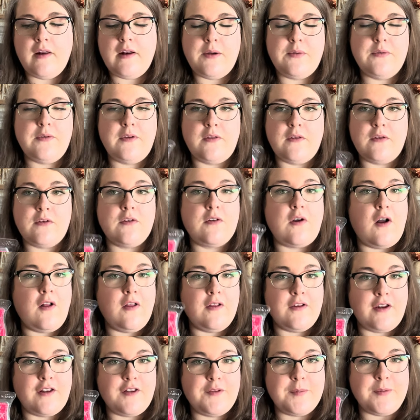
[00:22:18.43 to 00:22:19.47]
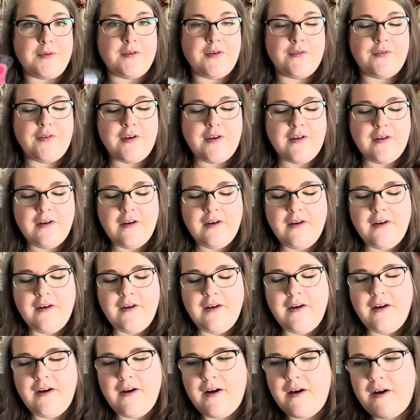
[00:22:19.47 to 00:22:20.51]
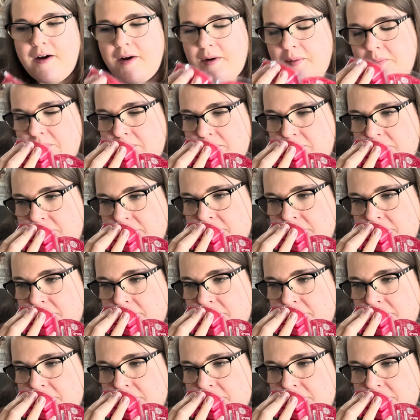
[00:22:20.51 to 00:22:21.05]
I would say this is holiday specific. Um,